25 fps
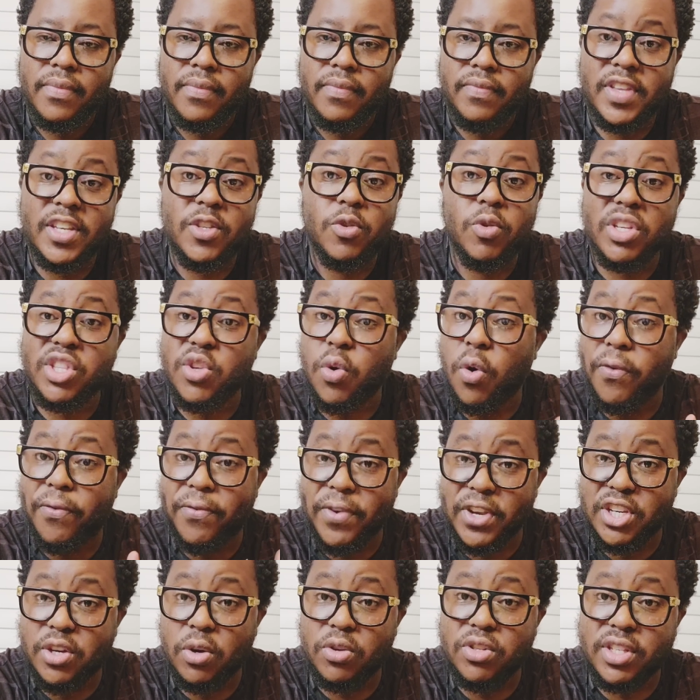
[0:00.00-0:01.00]
This was the
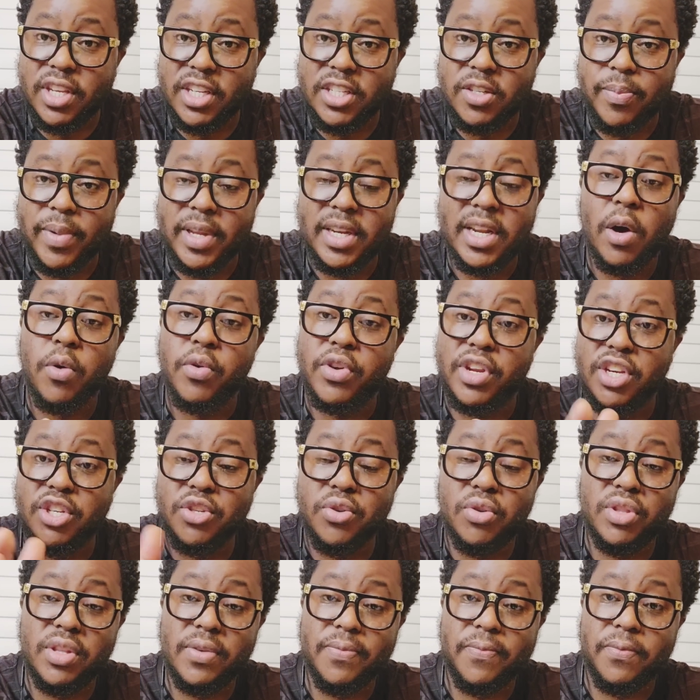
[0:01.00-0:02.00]
official statement. I'll read
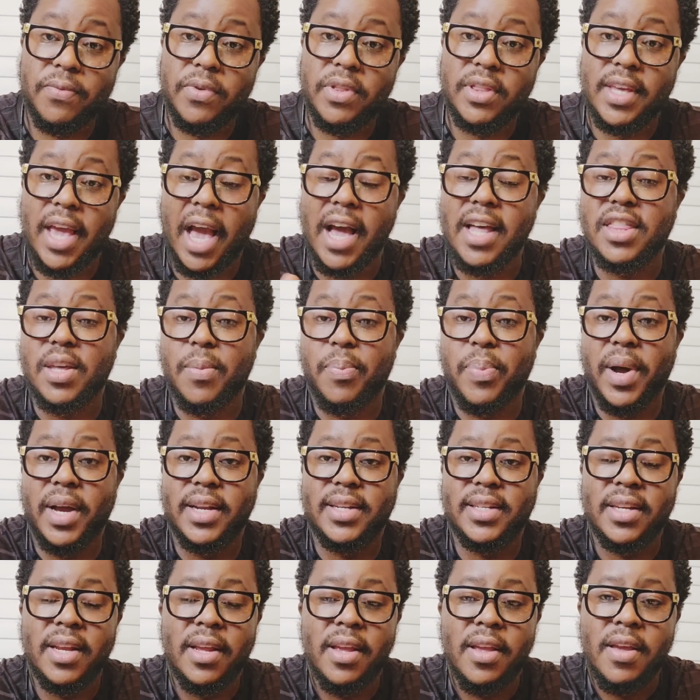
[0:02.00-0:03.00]
you the other
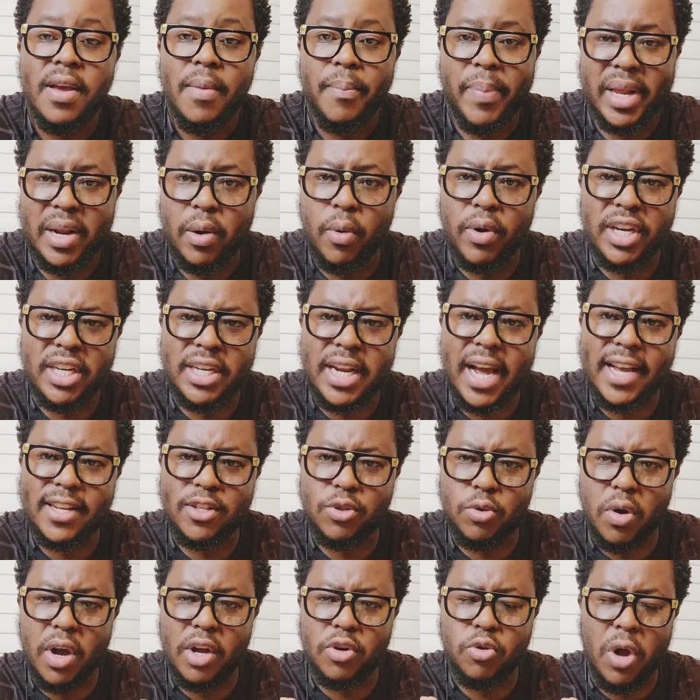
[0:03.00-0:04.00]
part, but I want
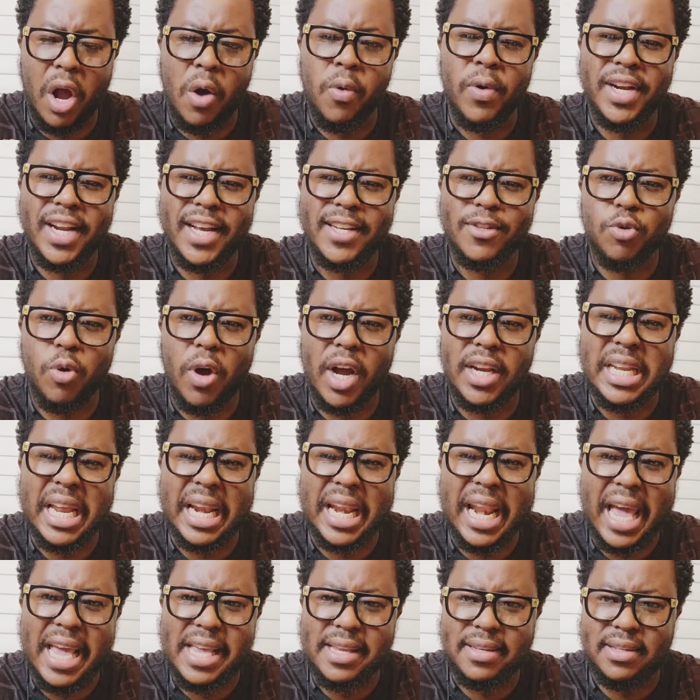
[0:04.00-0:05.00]
us to
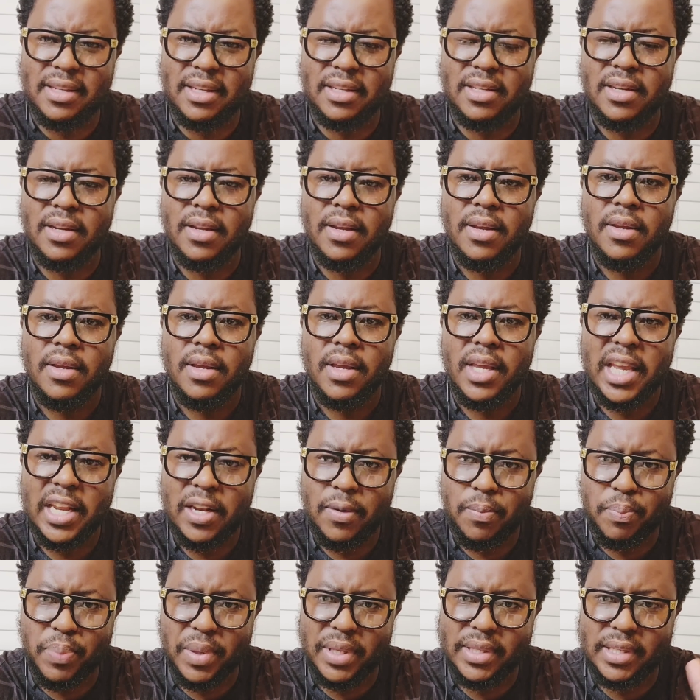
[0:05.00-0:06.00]
analyze it
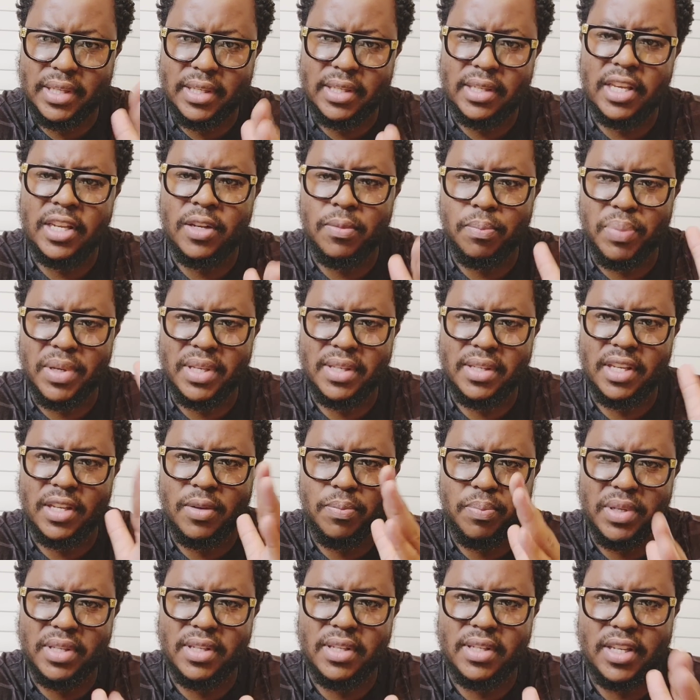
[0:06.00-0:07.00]
in pieces and
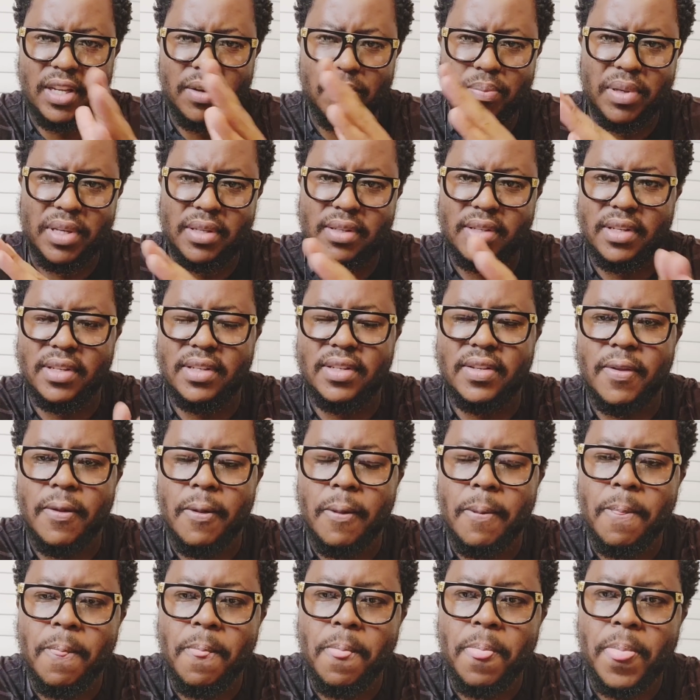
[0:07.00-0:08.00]
pieces,
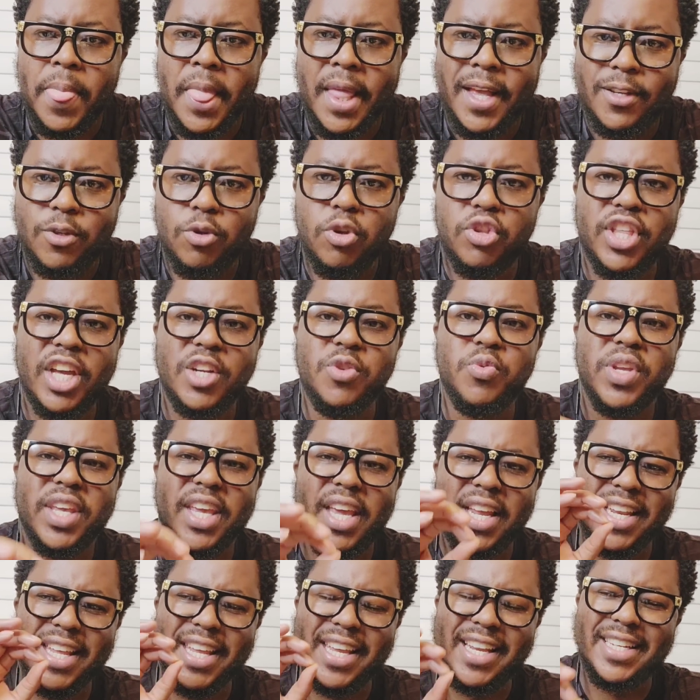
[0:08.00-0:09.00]
so that we
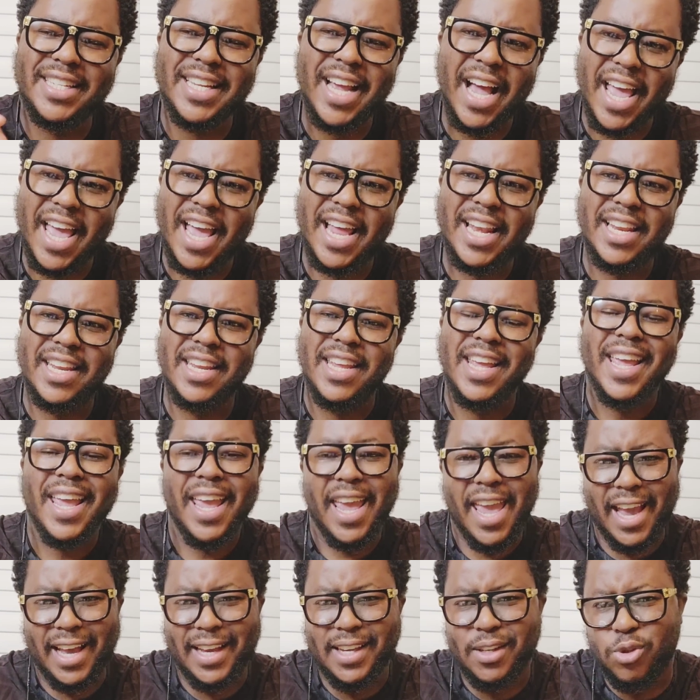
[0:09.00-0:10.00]
can entirely
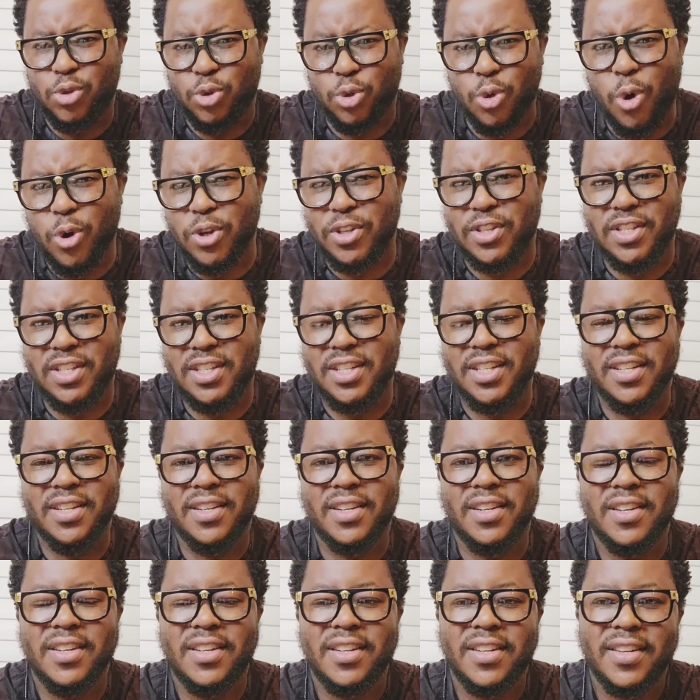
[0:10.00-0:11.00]
exhaust
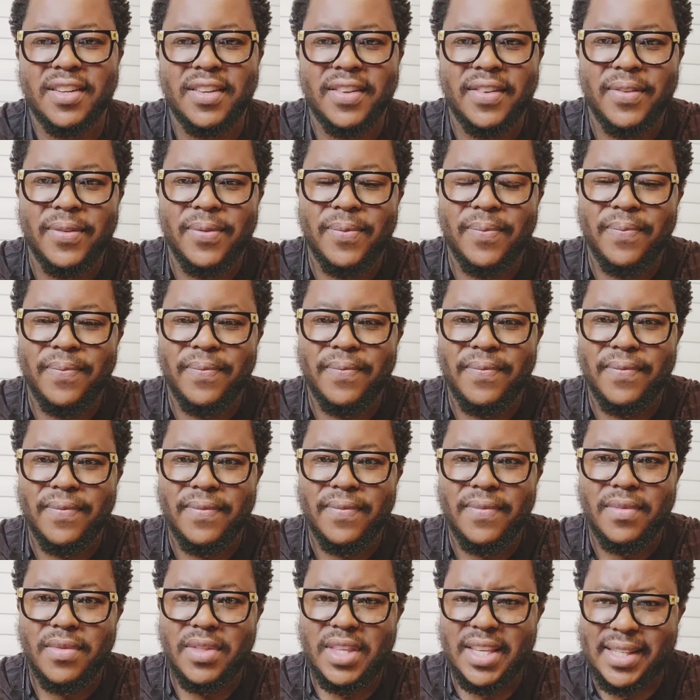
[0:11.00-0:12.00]

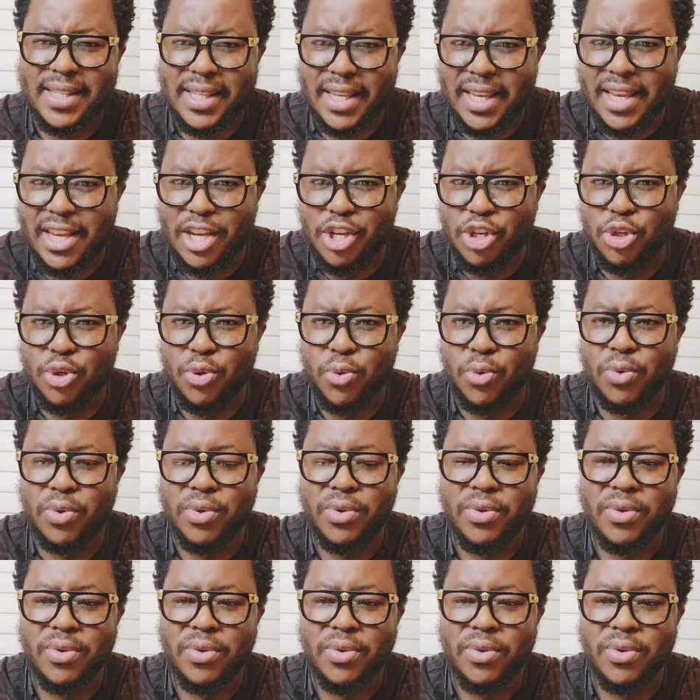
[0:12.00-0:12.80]
this issue